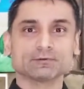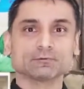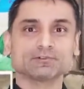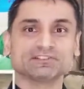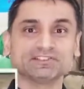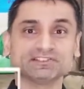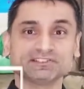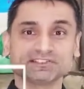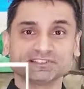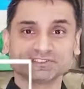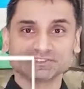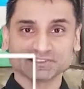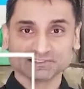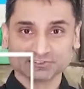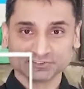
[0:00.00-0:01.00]
and
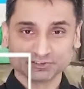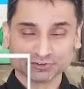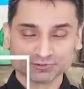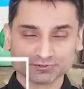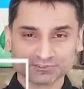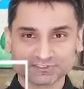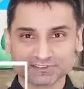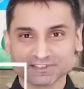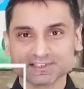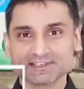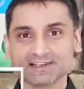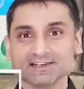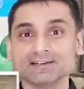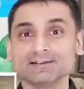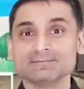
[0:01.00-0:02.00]
resistance zones.
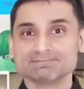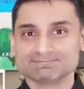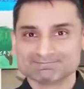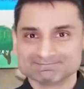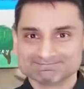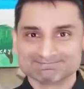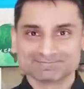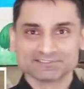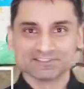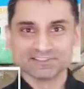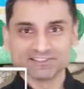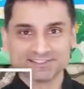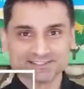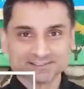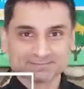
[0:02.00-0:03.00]
See
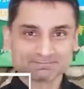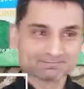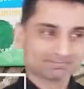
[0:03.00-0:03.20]
you there.